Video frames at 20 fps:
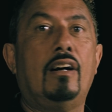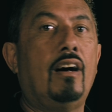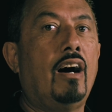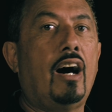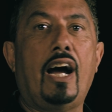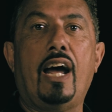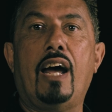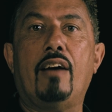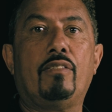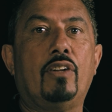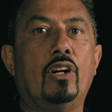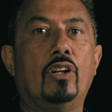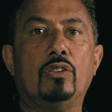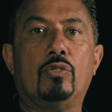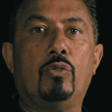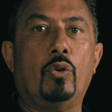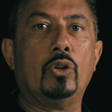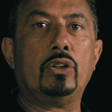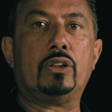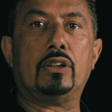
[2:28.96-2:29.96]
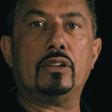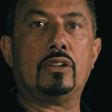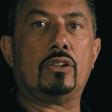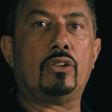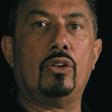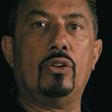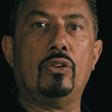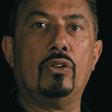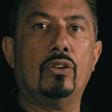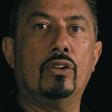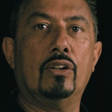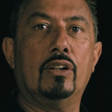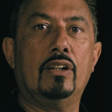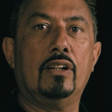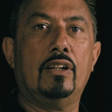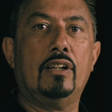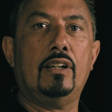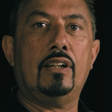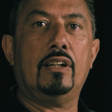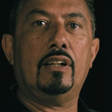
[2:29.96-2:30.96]
I have those voices too.
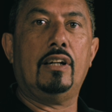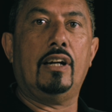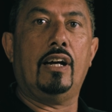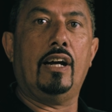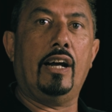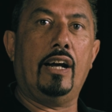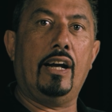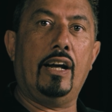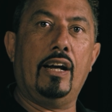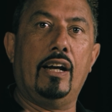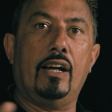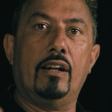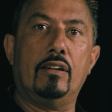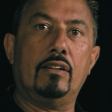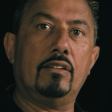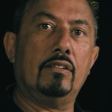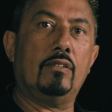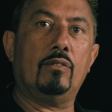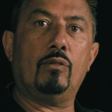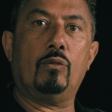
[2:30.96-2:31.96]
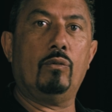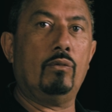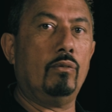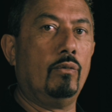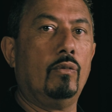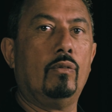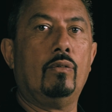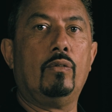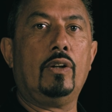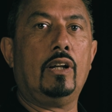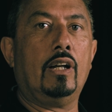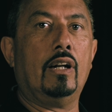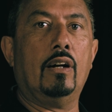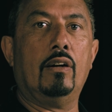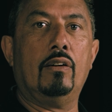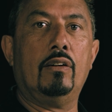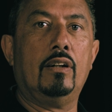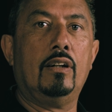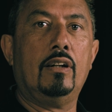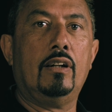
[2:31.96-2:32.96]
And,
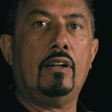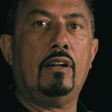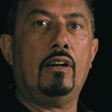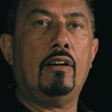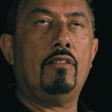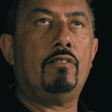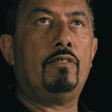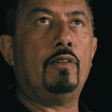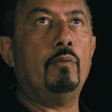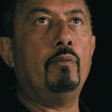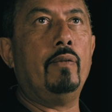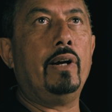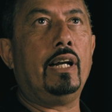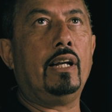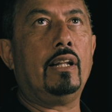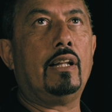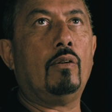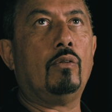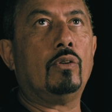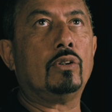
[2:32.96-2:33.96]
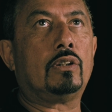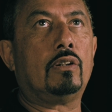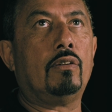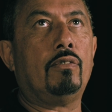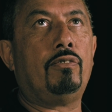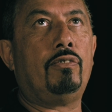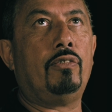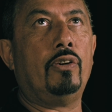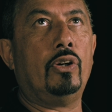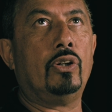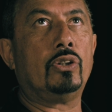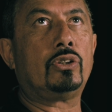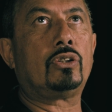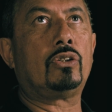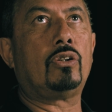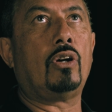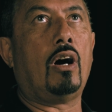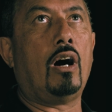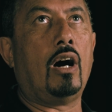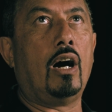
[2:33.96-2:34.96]
for me, that was the
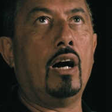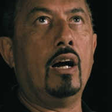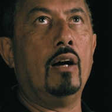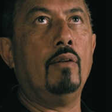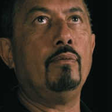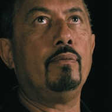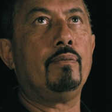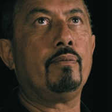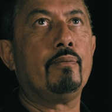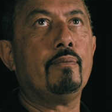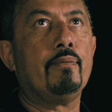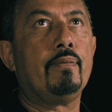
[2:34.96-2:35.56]
first time